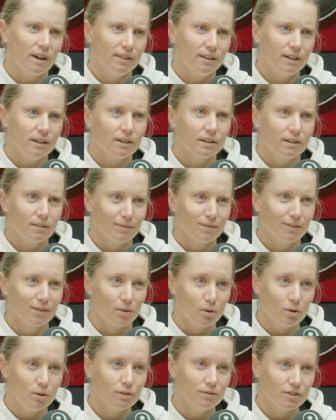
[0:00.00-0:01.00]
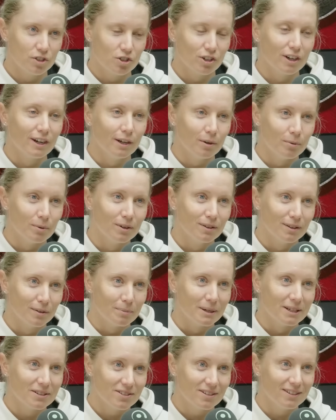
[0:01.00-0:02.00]
I think all of Australia want the
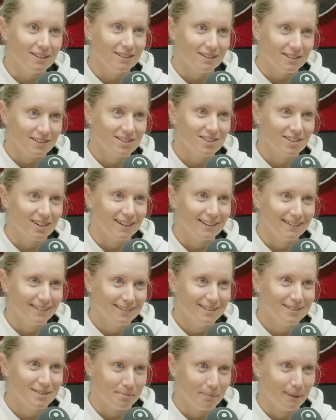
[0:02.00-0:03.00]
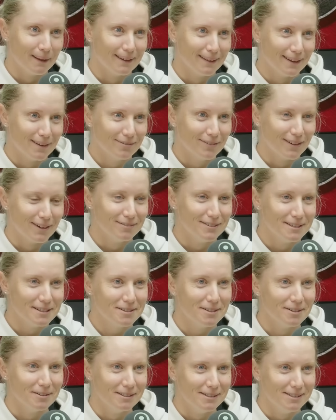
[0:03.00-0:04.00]
best Indian side to play that
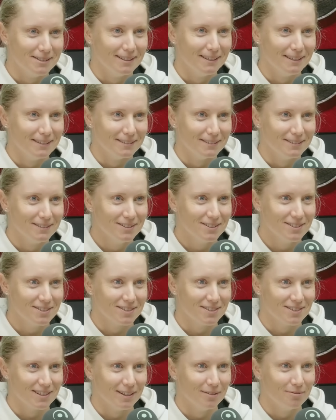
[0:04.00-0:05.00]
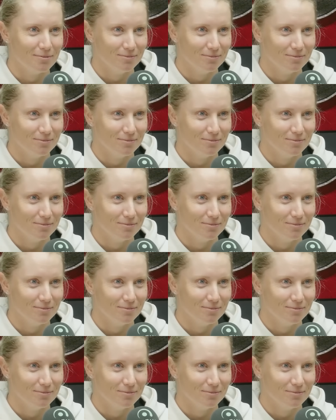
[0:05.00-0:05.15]
5-test series in England just to see